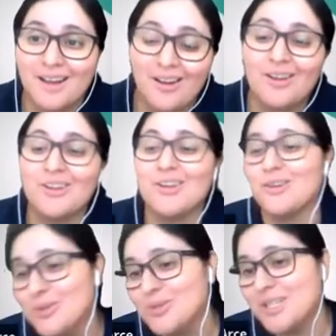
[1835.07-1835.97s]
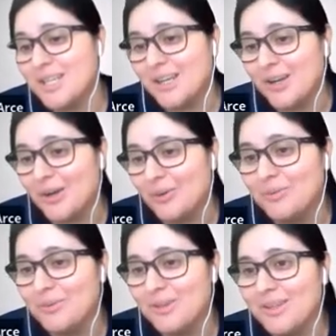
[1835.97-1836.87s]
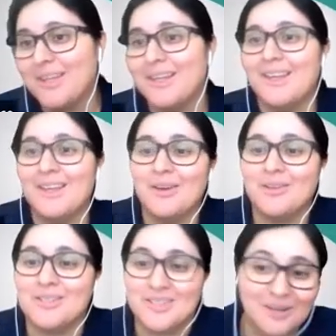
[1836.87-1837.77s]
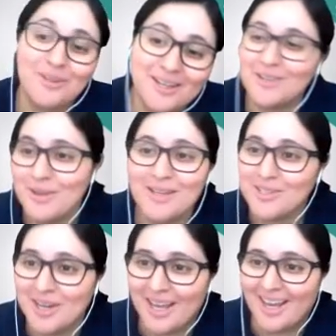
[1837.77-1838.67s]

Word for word: on your new sticky note stuff you didn't do yesterday.